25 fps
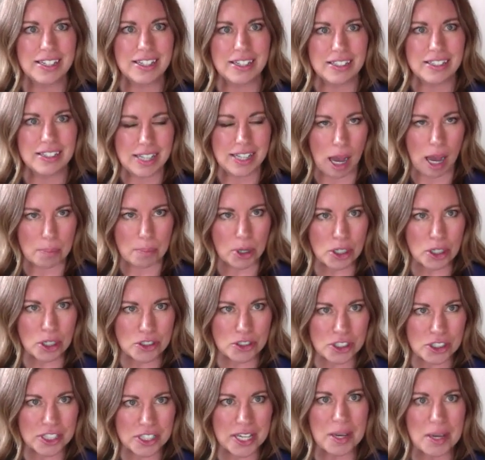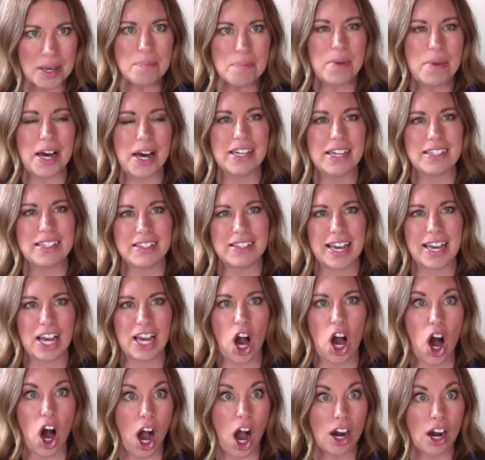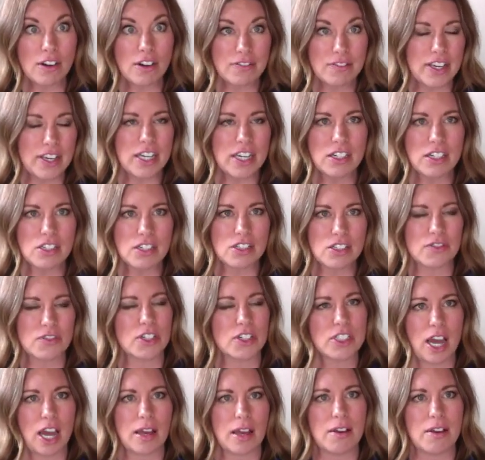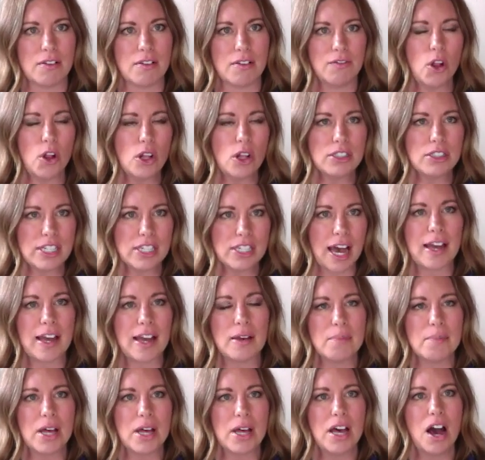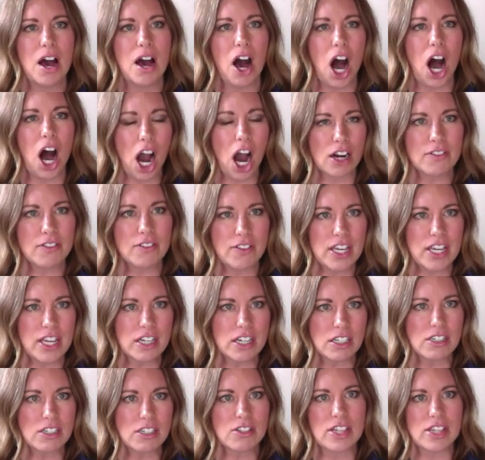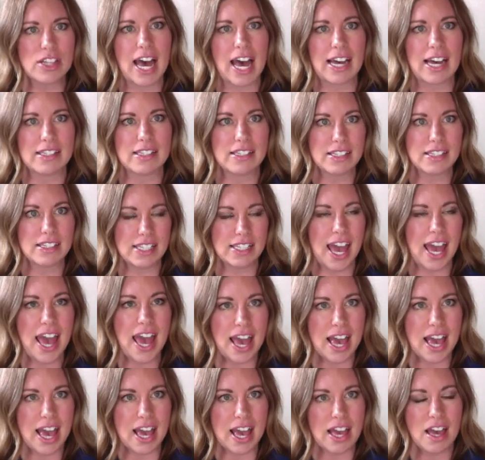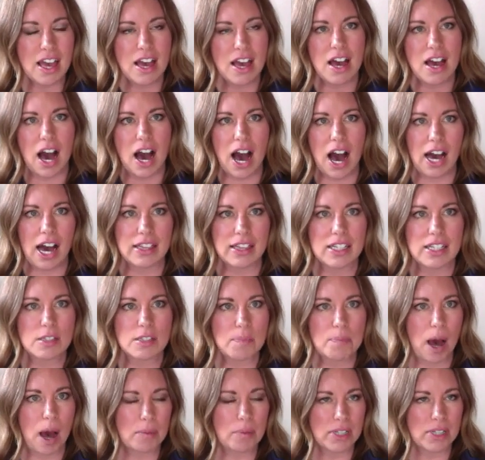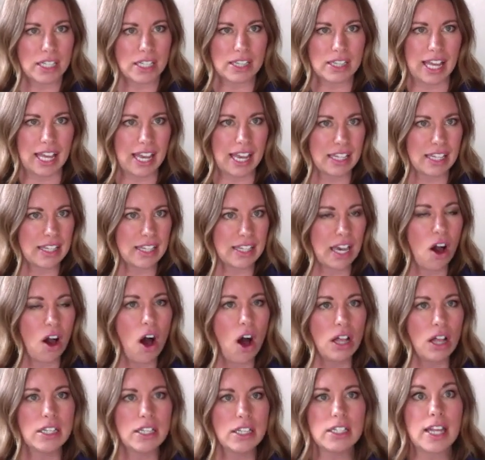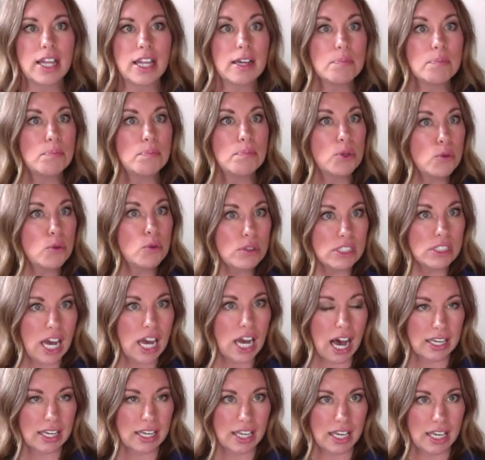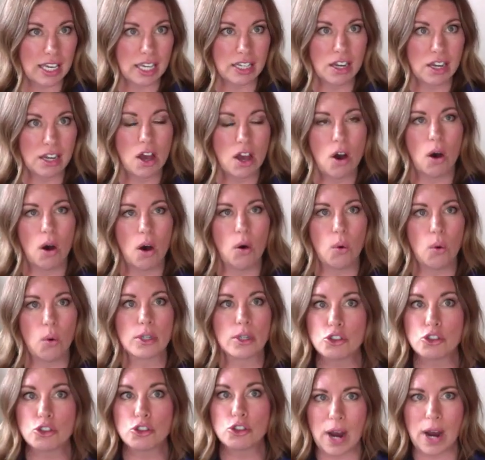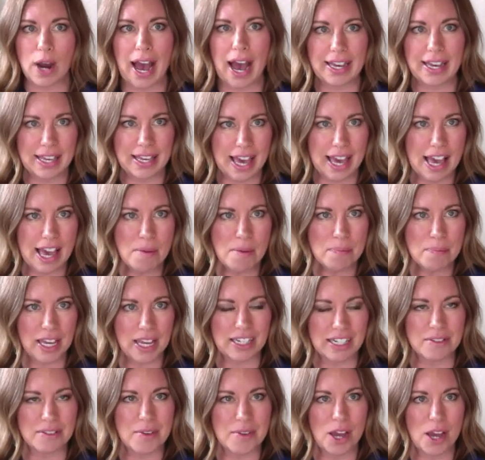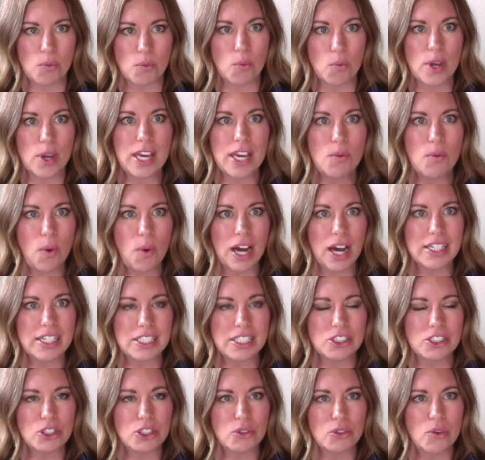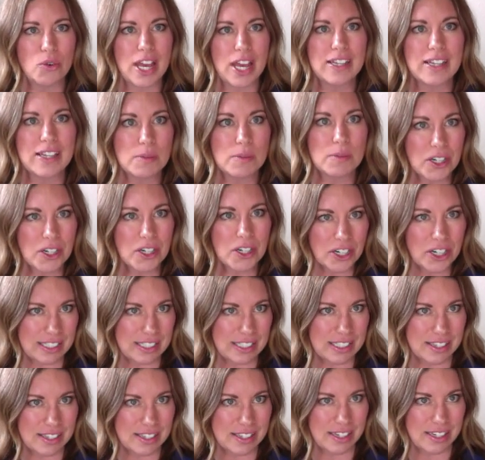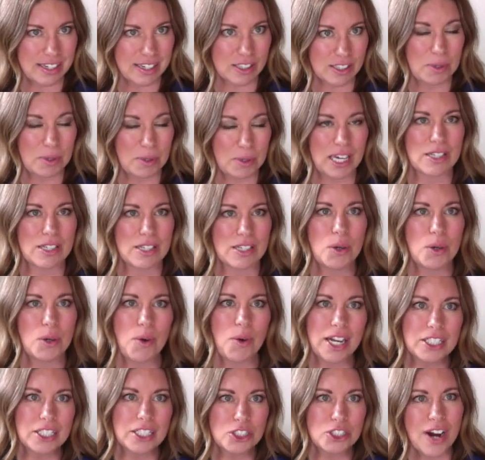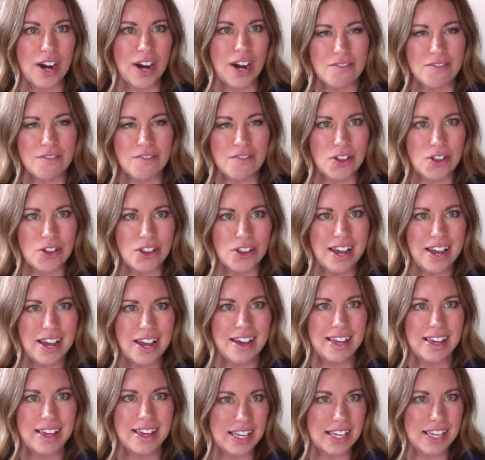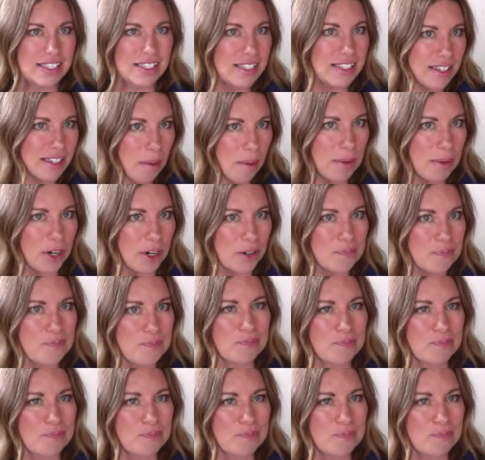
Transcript: not personally, but like RVers, full-time RVers that stay on this public land. They call it like boondocking or dry camping. And we wanted to experience this because we want to travel this summer